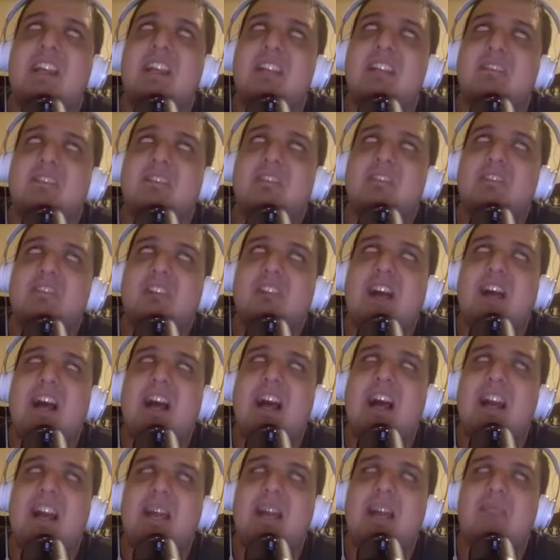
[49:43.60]

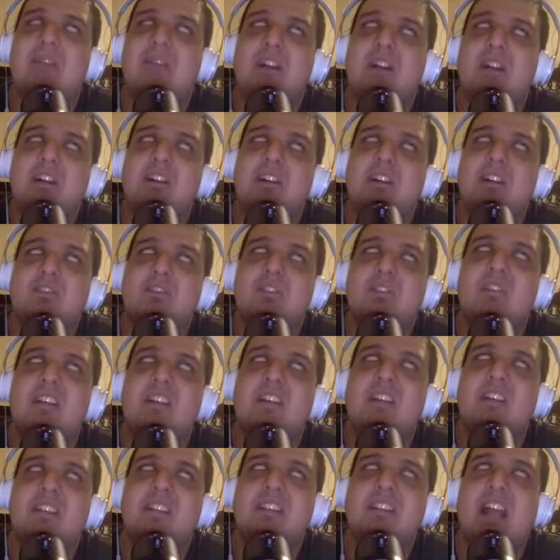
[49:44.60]
time to his
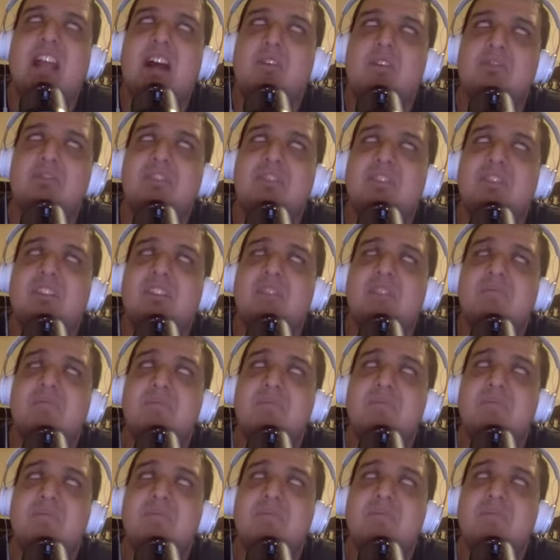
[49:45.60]
house.
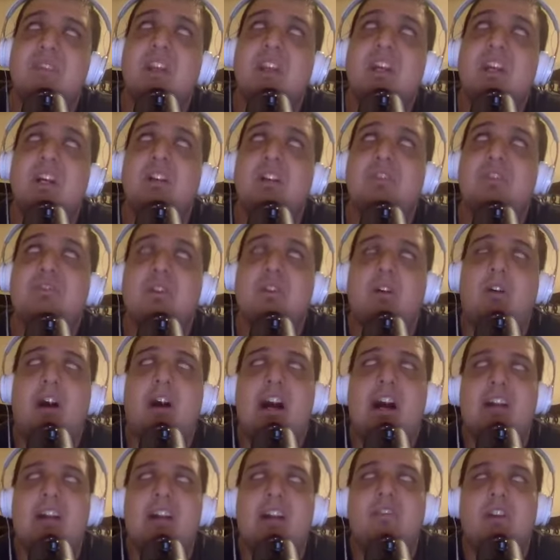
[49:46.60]
So I don't
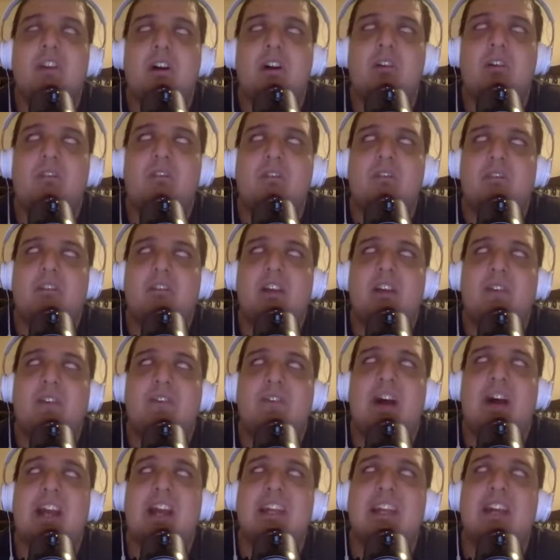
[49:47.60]
know if I
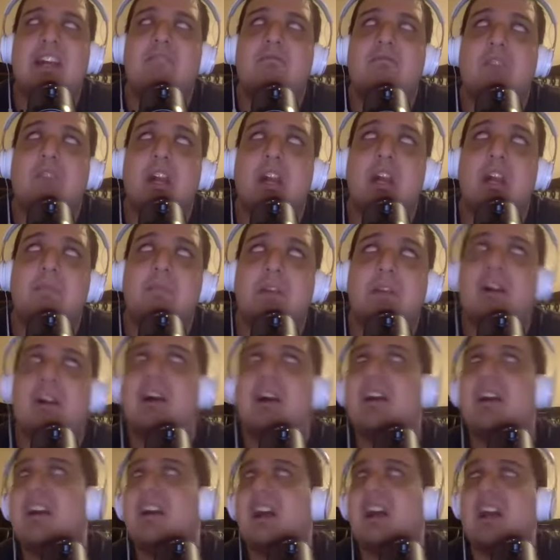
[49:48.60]
get raped, I, I,
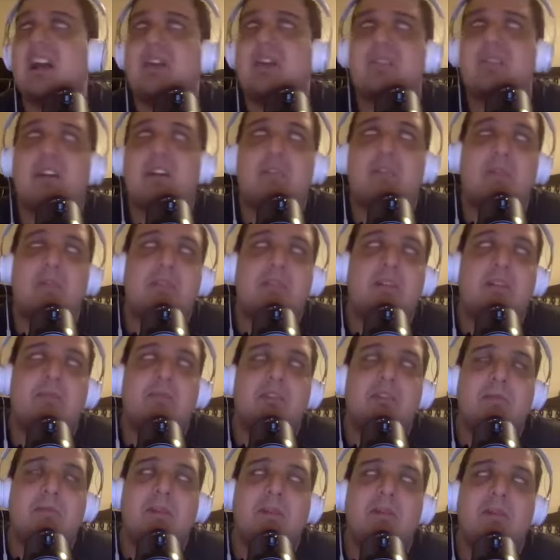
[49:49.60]
and I've never been raped, so
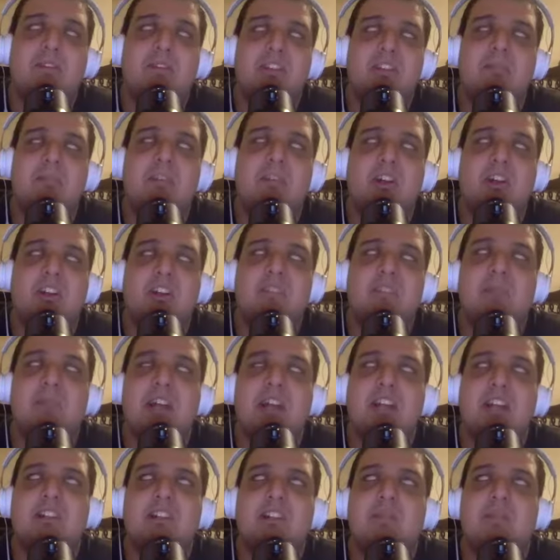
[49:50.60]
maybe if someone could explain
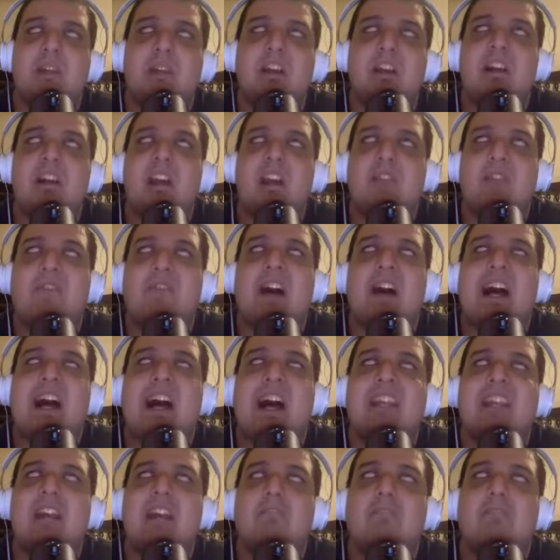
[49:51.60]
it to me. If I
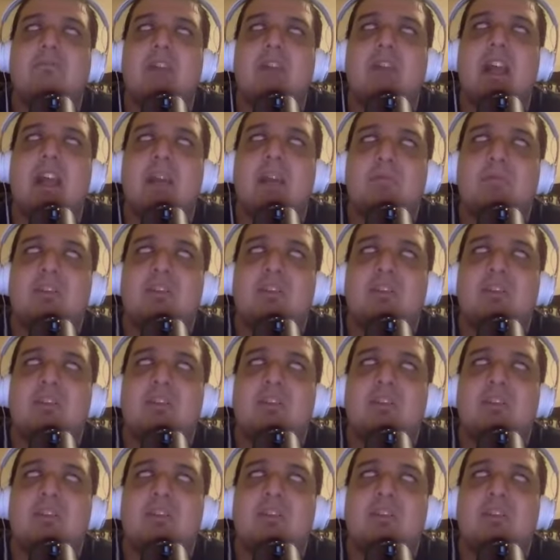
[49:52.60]
get raped,